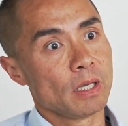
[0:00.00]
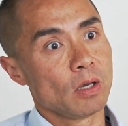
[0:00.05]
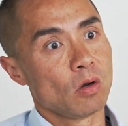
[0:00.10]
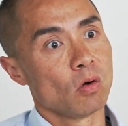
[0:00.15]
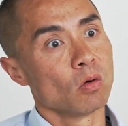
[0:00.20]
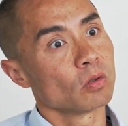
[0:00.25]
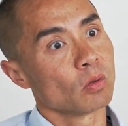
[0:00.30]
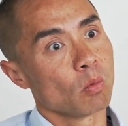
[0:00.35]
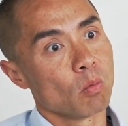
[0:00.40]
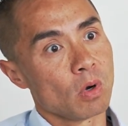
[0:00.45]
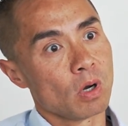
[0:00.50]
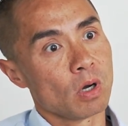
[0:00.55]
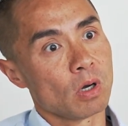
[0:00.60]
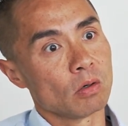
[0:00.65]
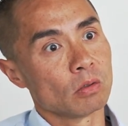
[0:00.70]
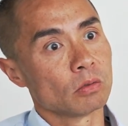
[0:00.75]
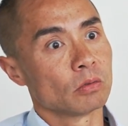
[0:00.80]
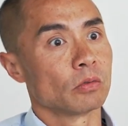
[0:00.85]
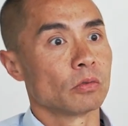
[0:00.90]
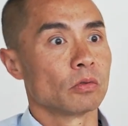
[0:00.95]
all the
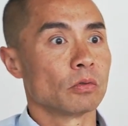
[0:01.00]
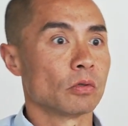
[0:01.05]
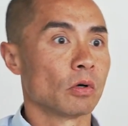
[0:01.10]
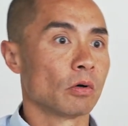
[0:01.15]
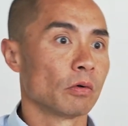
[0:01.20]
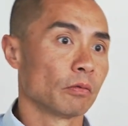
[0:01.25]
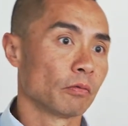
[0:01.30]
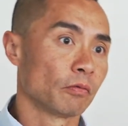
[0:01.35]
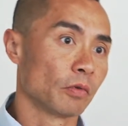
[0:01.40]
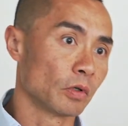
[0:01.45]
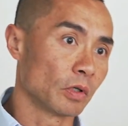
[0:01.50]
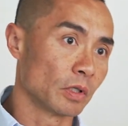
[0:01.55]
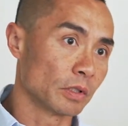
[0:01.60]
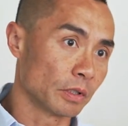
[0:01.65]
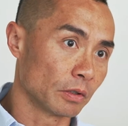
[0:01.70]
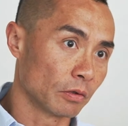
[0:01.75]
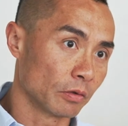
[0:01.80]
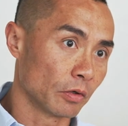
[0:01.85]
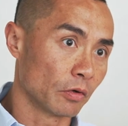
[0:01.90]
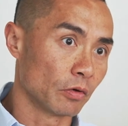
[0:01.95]
while not
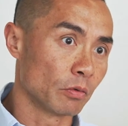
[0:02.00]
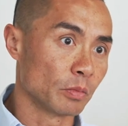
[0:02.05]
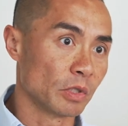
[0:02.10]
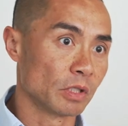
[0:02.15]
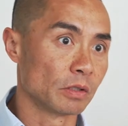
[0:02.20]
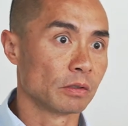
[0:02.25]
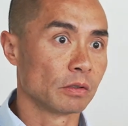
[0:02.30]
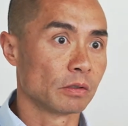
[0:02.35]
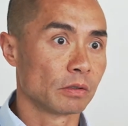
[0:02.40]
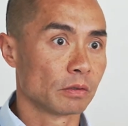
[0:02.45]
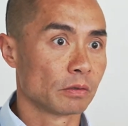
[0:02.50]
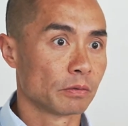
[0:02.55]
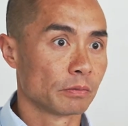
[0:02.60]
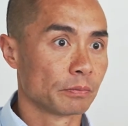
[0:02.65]
focusing on their own business.